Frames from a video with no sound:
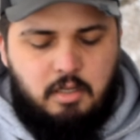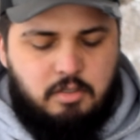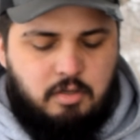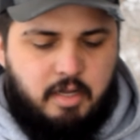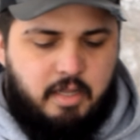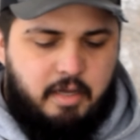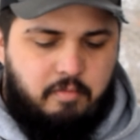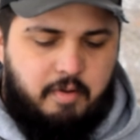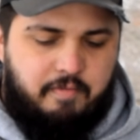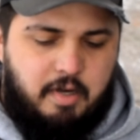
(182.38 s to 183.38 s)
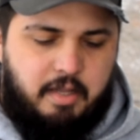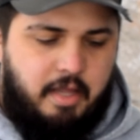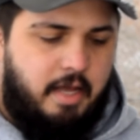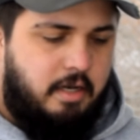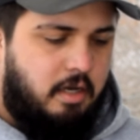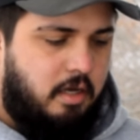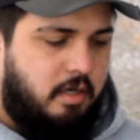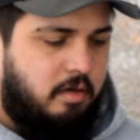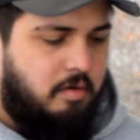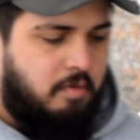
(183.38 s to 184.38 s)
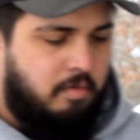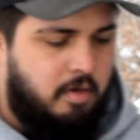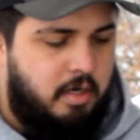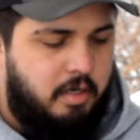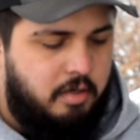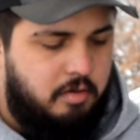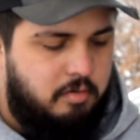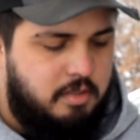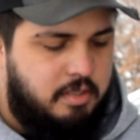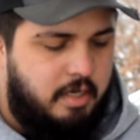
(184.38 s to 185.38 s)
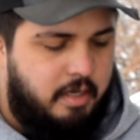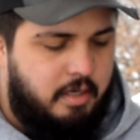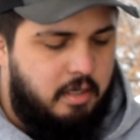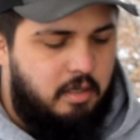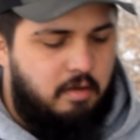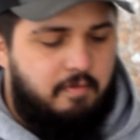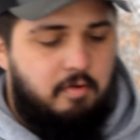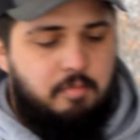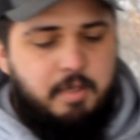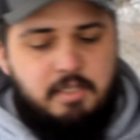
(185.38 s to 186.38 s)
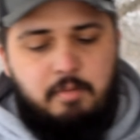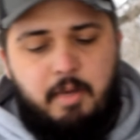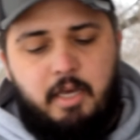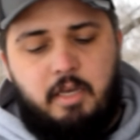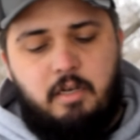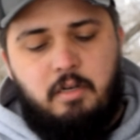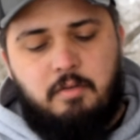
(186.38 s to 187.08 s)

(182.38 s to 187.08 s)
So now that we've got that done, what we're going to do is take a full piece of bacon.